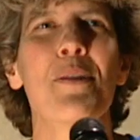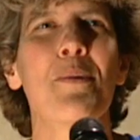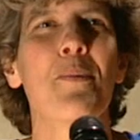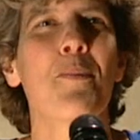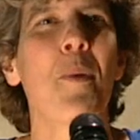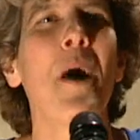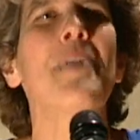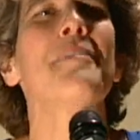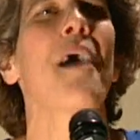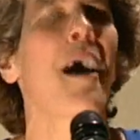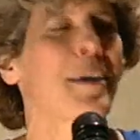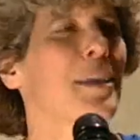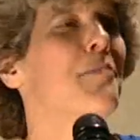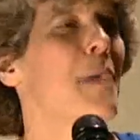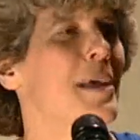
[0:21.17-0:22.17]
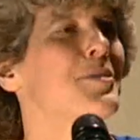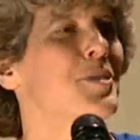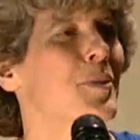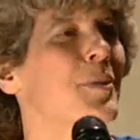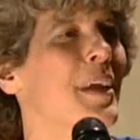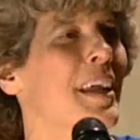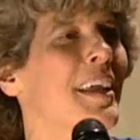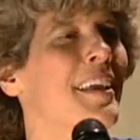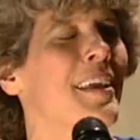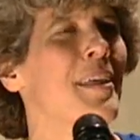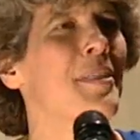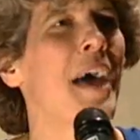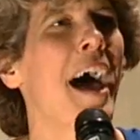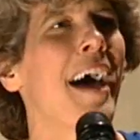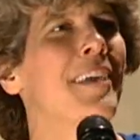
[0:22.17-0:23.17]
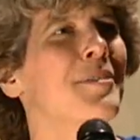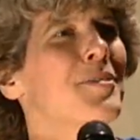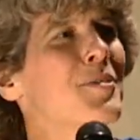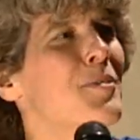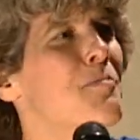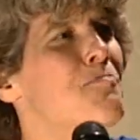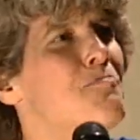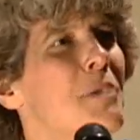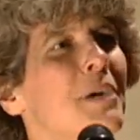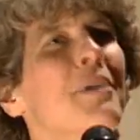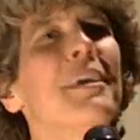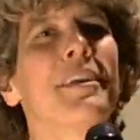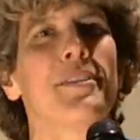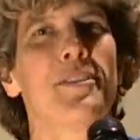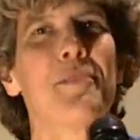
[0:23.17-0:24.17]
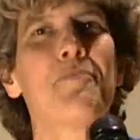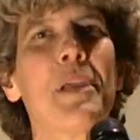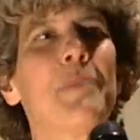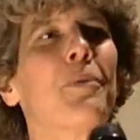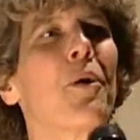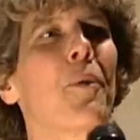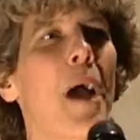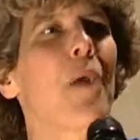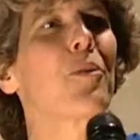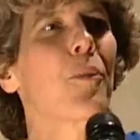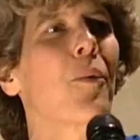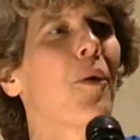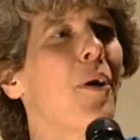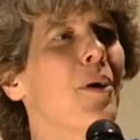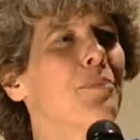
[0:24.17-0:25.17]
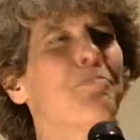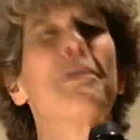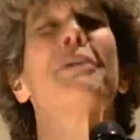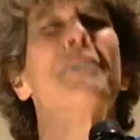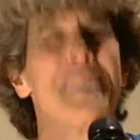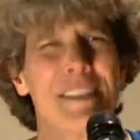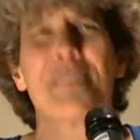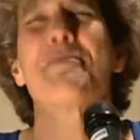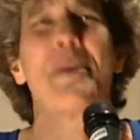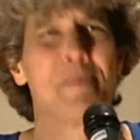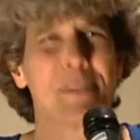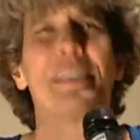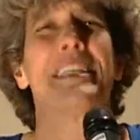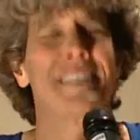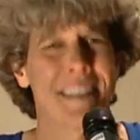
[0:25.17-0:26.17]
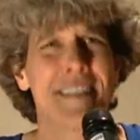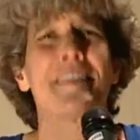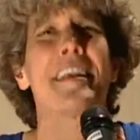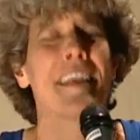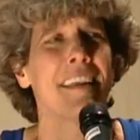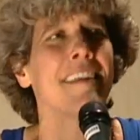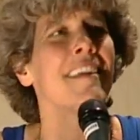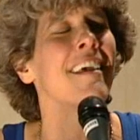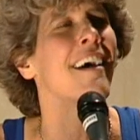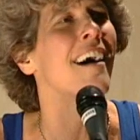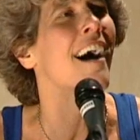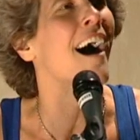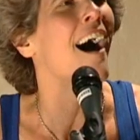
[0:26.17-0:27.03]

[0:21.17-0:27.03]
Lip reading: the one documentary that millions of people around the world, billions of people need to see,